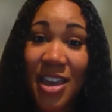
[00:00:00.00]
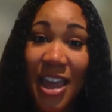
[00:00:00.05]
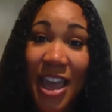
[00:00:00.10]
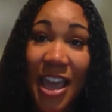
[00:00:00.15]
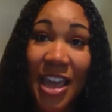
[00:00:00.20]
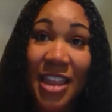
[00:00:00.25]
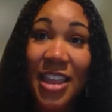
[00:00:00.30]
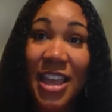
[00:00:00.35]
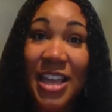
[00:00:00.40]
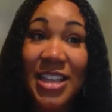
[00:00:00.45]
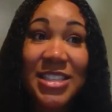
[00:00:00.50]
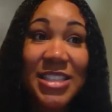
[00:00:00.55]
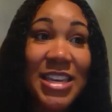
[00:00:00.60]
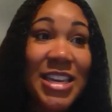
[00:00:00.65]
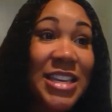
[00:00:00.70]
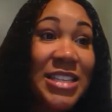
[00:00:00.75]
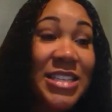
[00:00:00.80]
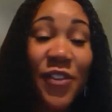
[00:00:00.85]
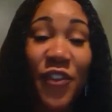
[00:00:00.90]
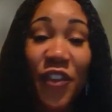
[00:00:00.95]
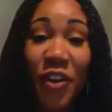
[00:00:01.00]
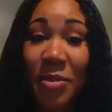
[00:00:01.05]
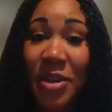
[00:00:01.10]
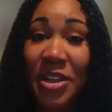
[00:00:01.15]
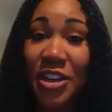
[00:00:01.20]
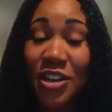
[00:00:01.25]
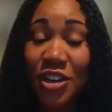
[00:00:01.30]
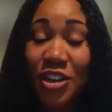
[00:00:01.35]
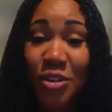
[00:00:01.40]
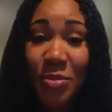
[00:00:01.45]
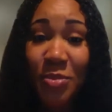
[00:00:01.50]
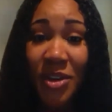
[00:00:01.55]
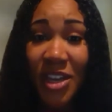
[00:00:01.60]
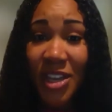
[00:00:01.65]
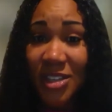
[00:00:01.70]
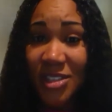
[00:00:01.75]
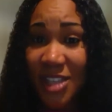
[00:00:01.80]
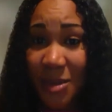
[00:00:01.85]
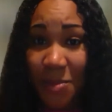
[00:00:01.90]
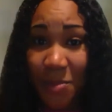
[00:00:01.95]
And it's easy for me to do
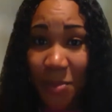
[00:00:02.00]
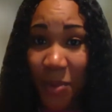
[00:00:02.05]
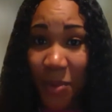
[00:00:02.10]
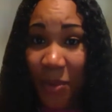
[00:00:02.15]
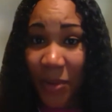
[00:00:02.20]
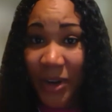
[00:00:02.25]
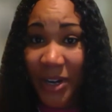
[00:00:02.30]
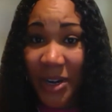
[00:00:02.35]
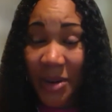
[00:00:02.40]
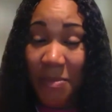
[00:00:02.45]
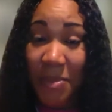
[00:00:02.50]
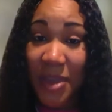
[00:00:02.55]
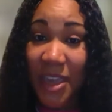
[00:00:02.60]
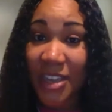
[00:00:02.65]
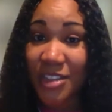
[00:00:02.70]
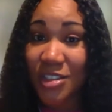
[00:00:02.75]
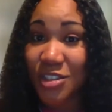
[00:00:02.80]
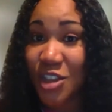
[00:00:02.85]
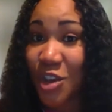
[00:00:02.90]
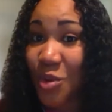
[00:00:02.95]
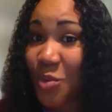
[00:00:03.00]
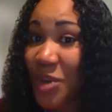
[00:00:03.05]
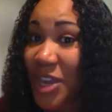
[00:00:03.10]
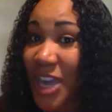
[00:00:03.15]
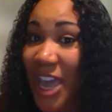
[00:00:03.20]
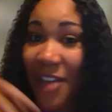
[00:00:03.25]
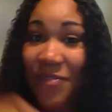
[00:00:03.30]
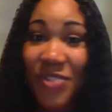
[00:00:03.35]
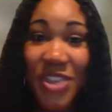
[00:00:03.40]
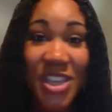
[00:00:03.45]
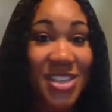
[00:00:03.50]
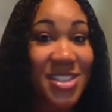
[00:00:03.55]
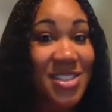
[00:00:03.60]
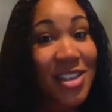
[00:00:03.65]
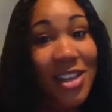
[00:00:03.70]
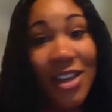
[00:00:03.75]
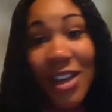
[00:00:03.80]
because they pour into me. So we have this